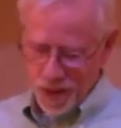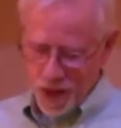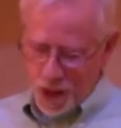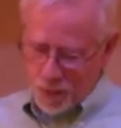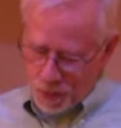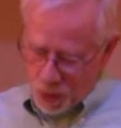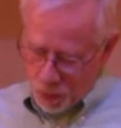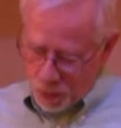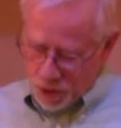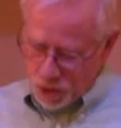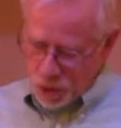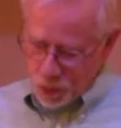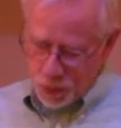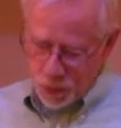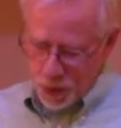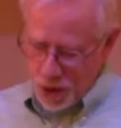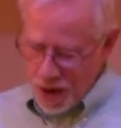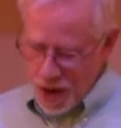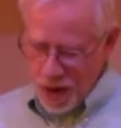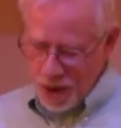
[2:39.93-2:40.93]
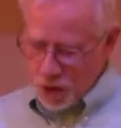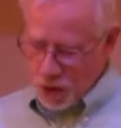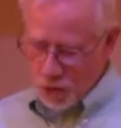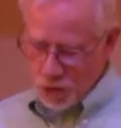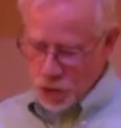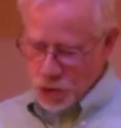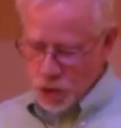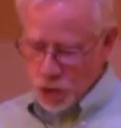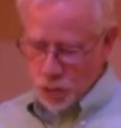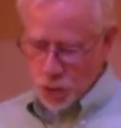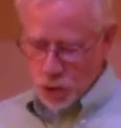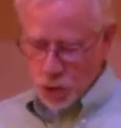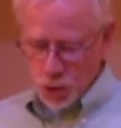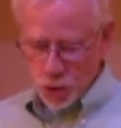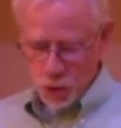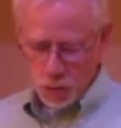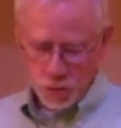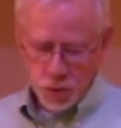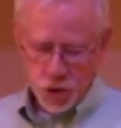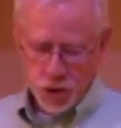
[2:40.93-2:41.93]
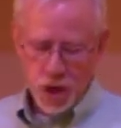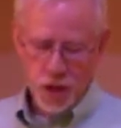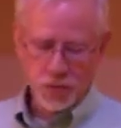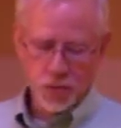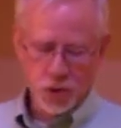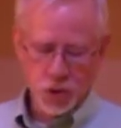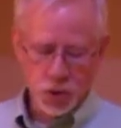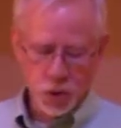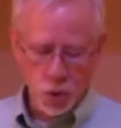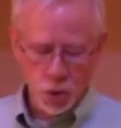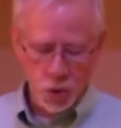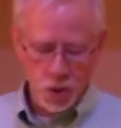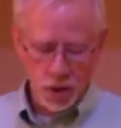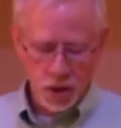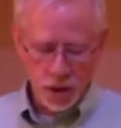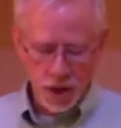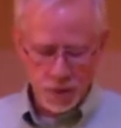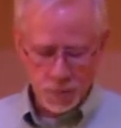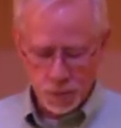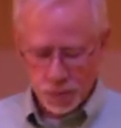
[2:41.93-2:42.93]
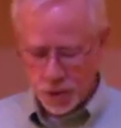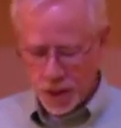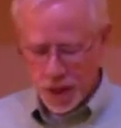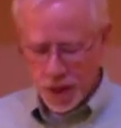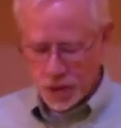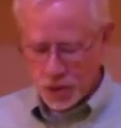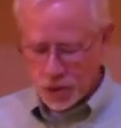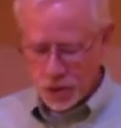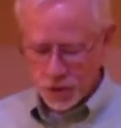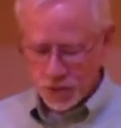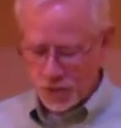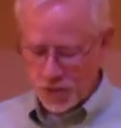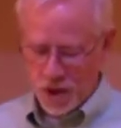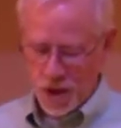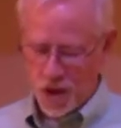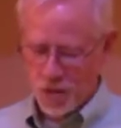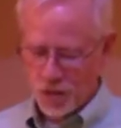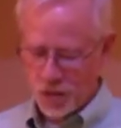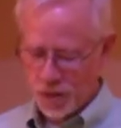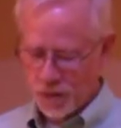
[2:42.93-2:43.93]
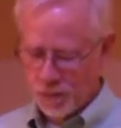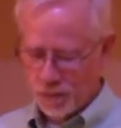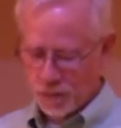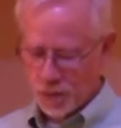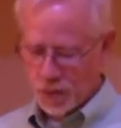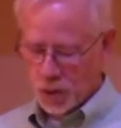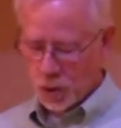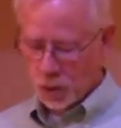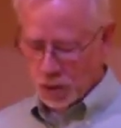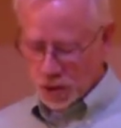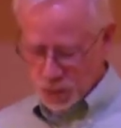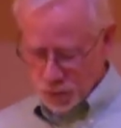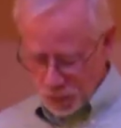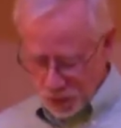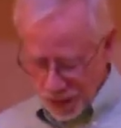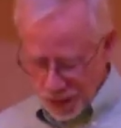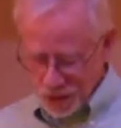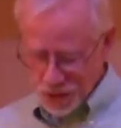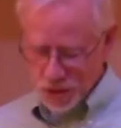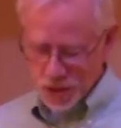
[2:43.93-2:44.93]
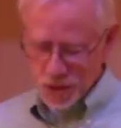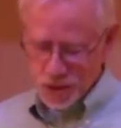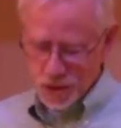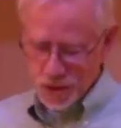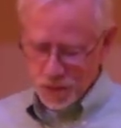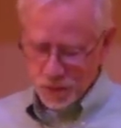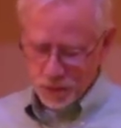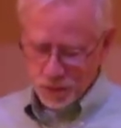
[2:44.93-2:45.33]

But when you pray, go to your room, shut the door, and pray to your Father who is present